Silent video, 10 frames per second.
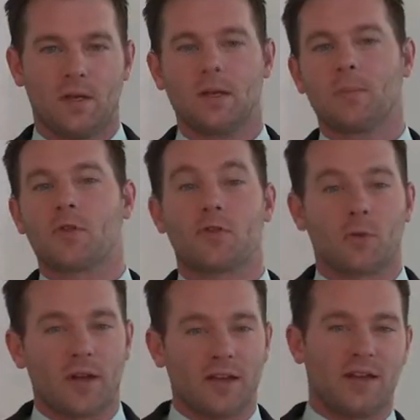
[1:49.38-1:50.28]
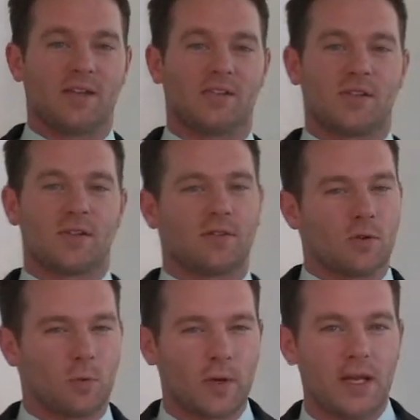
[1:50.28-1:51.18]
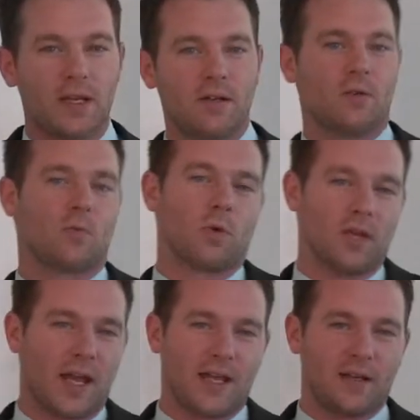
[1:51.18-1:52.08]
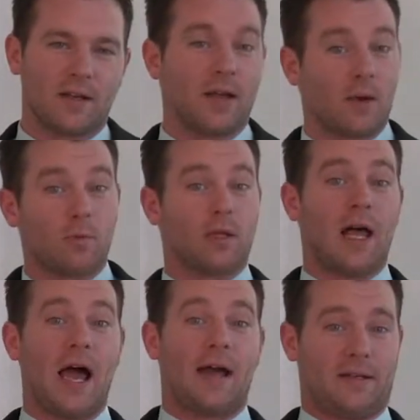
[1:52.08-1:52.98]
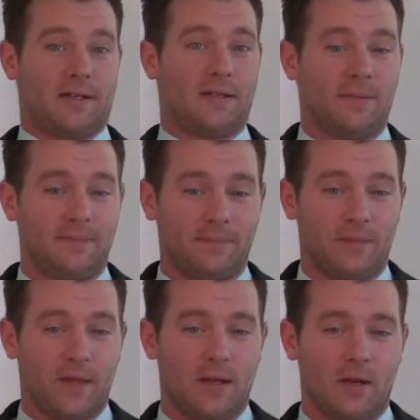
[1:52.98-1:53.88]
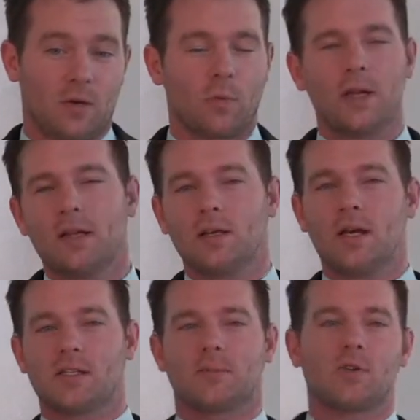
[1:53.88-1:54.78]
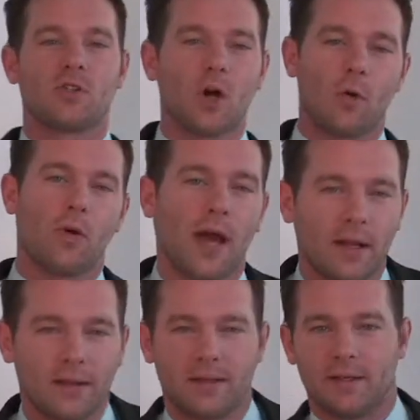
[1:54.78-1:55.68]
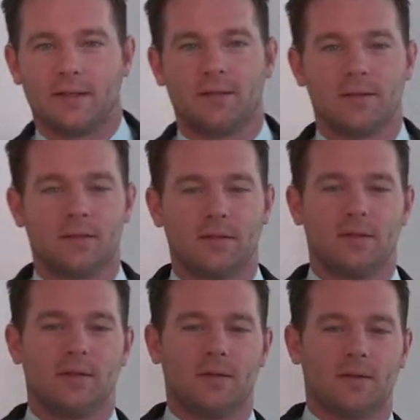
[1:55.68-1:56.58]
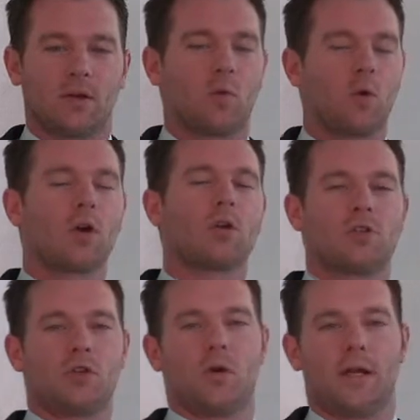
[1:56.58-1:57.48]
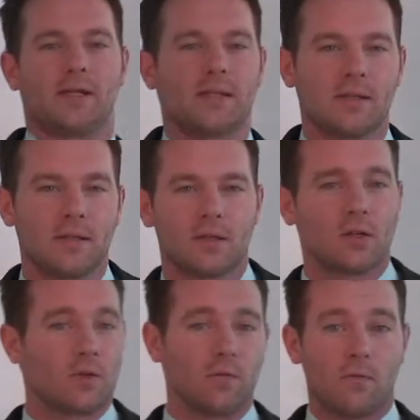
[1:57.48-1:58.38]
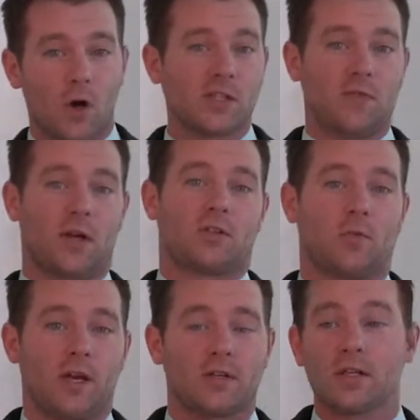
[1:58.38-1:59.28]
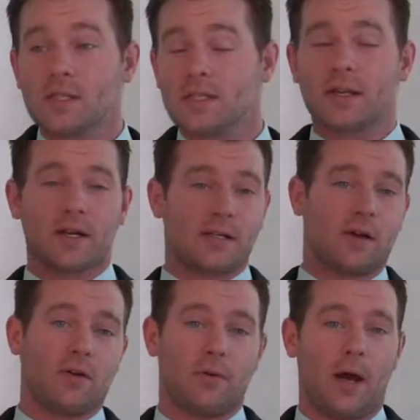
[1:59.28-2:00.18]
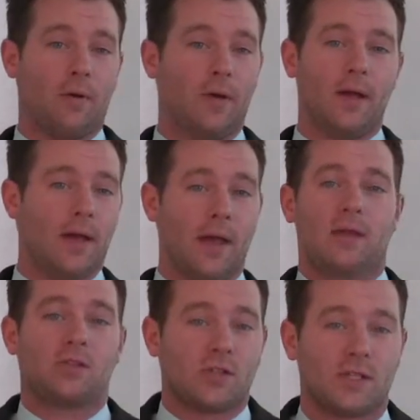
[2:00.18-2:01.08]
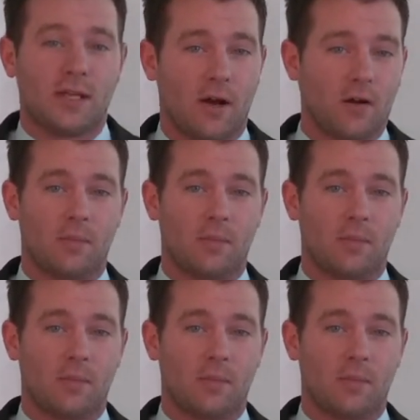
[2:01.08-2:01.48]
Number three is to read, relate, and relax. Read the customer's tonality, their word choice, their voice fluctuation. This is going to tell you how anxious they are to